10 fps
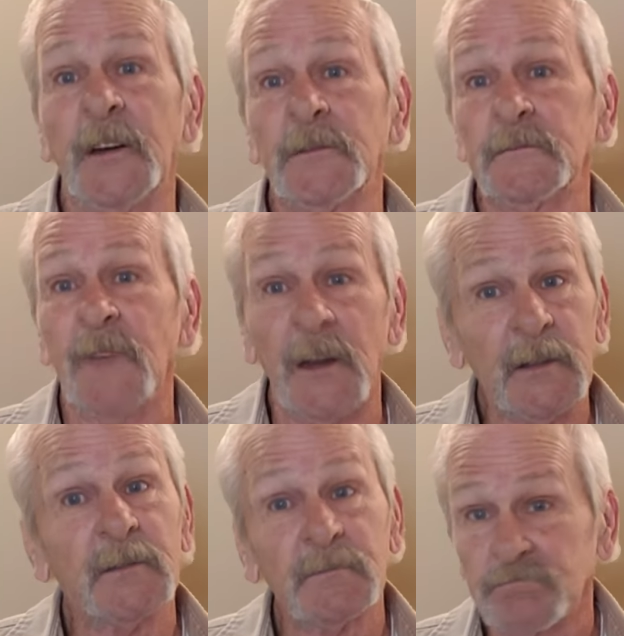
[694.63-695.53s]
That, that,
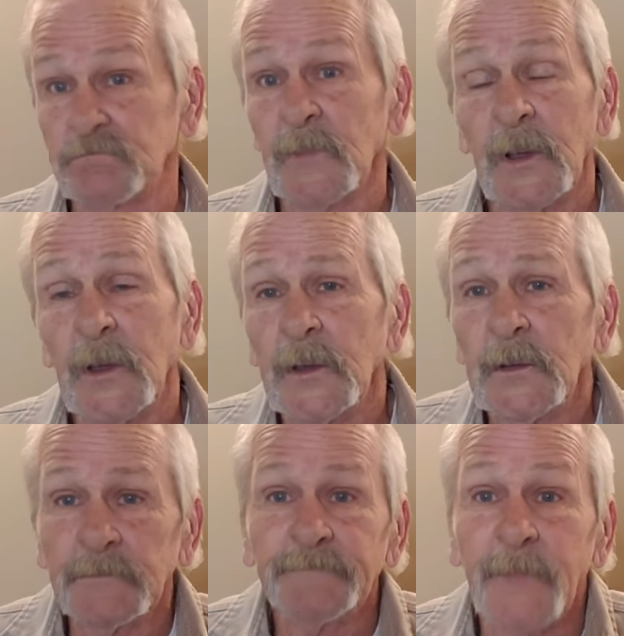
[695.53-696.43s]
in,
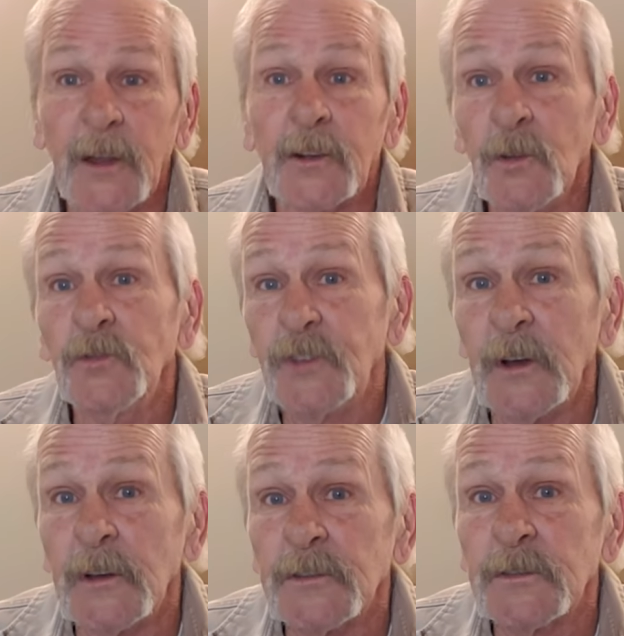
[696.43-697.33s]
that includes
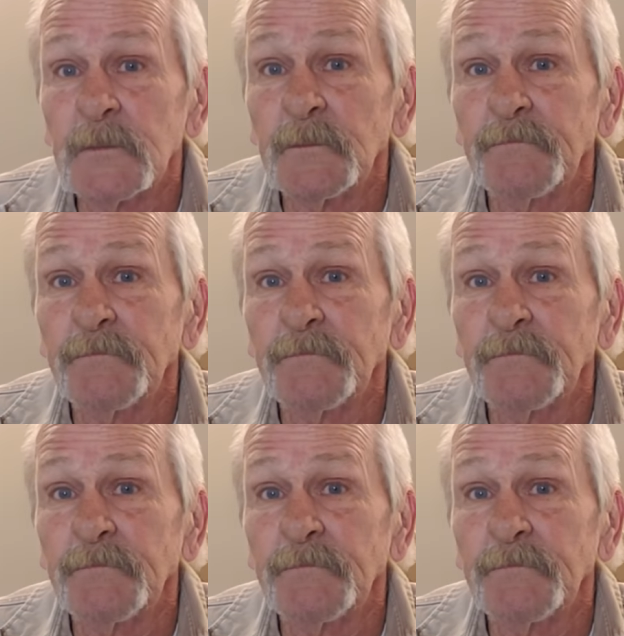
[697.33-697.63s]
us.